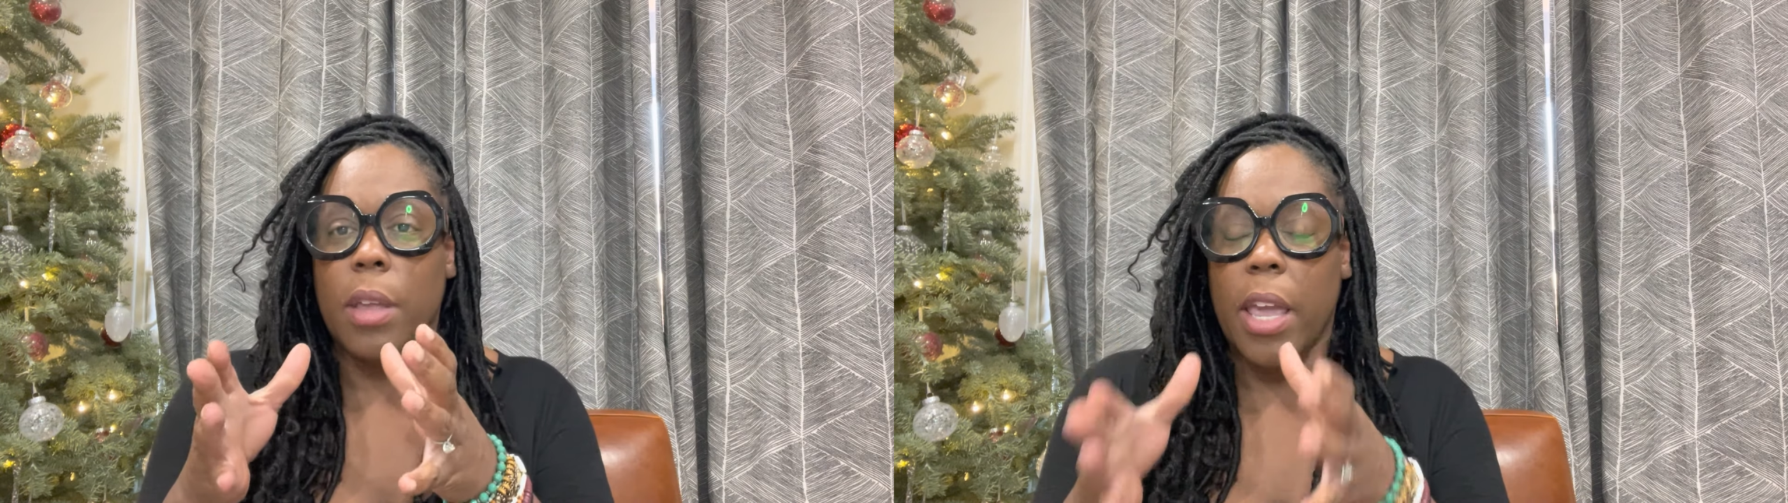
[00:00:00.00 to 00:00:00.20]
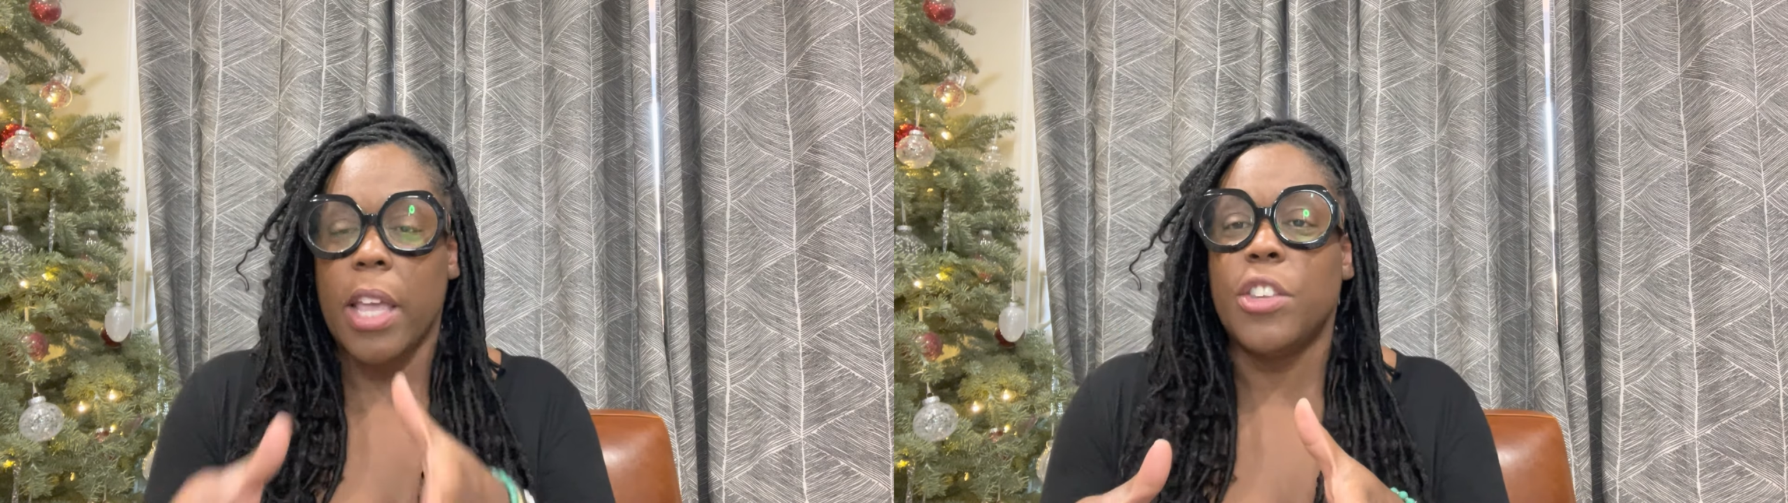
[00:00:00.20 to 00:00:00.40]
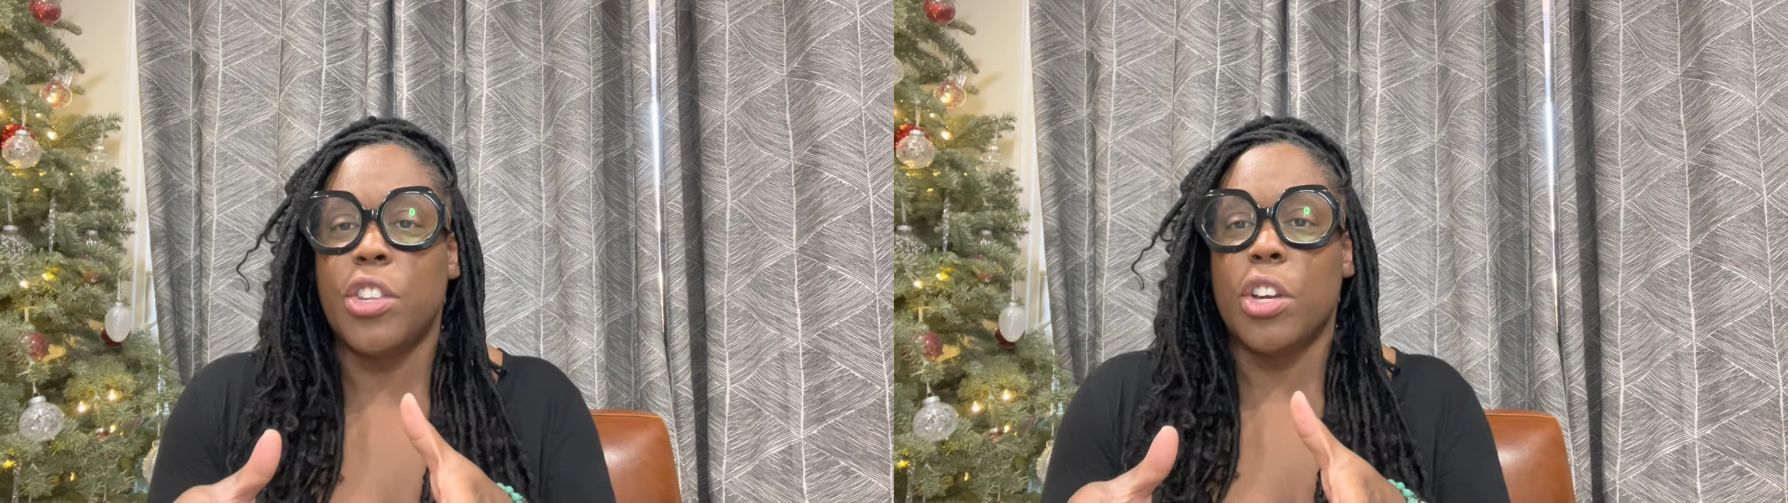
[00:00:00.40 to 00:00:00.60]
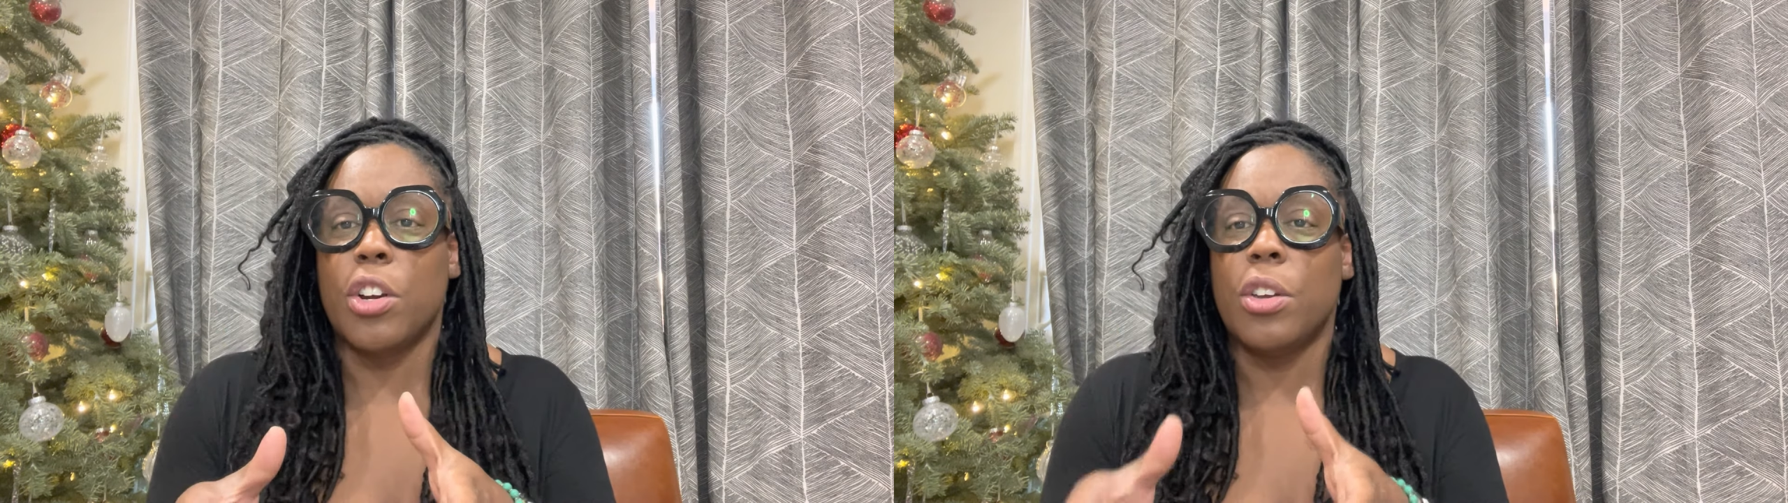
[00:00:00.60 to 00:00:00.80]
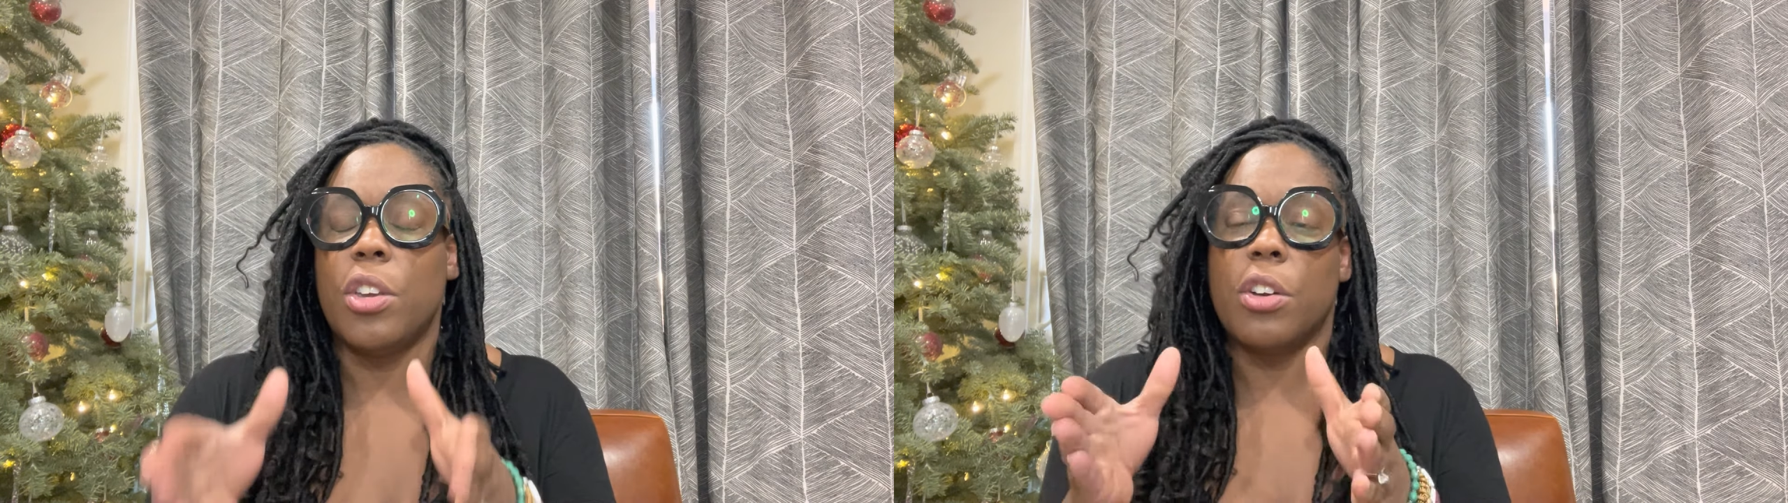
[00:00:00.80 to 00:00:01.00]

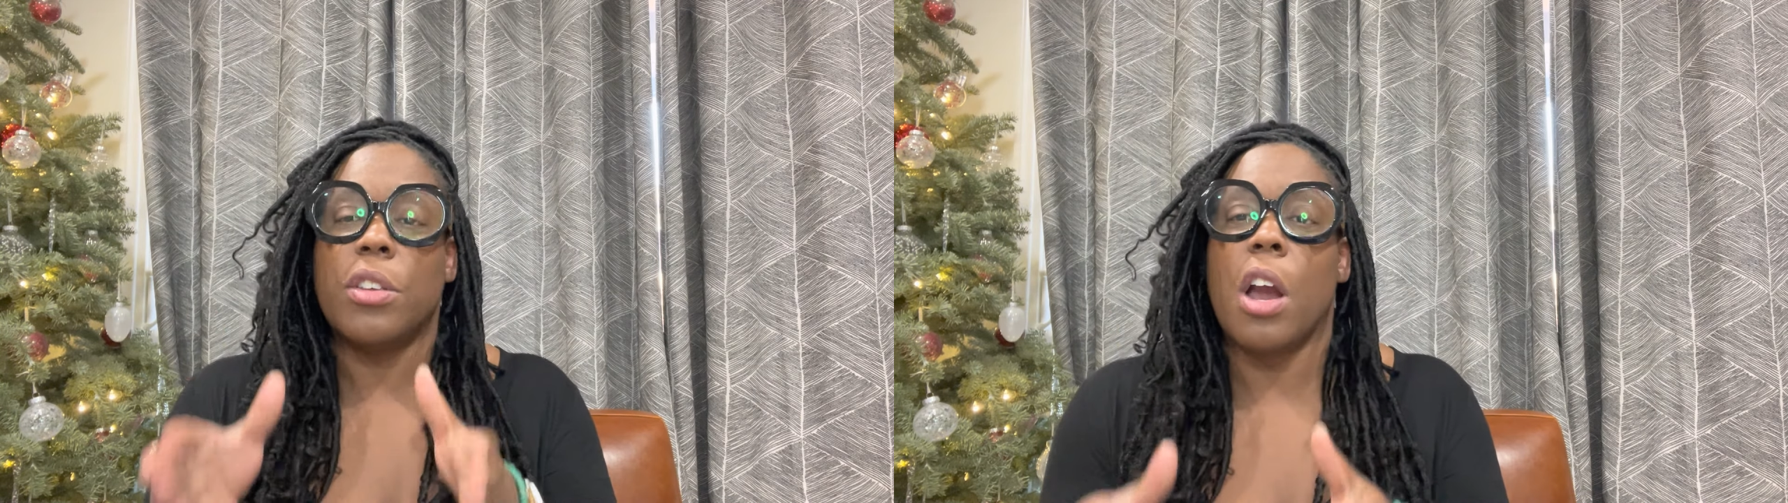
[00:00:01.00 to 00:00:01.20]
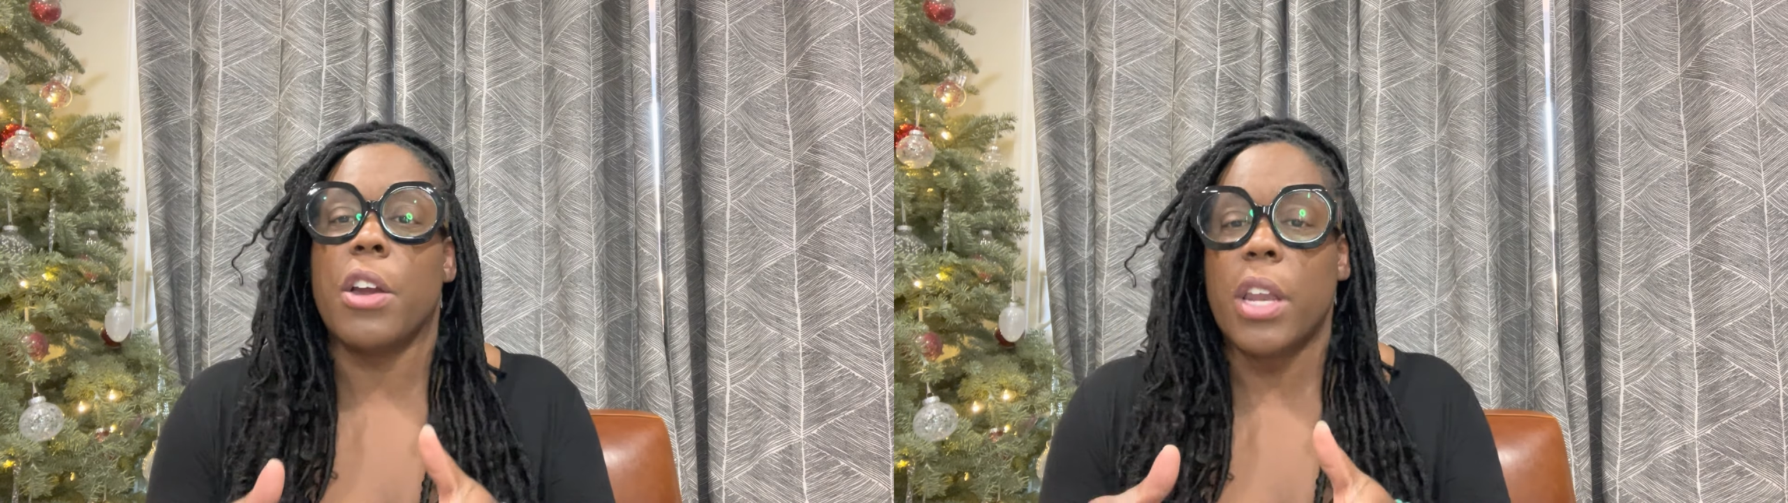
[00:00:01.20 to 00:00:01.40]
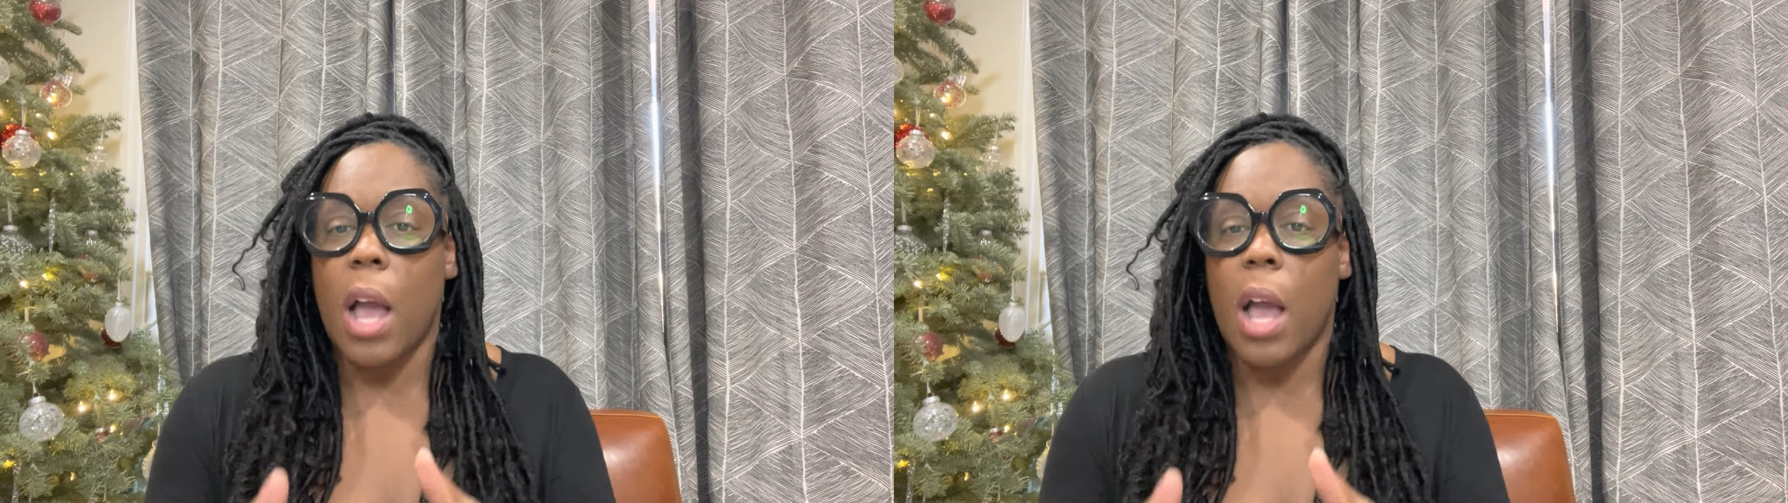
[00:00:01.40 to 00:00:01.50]
insert your target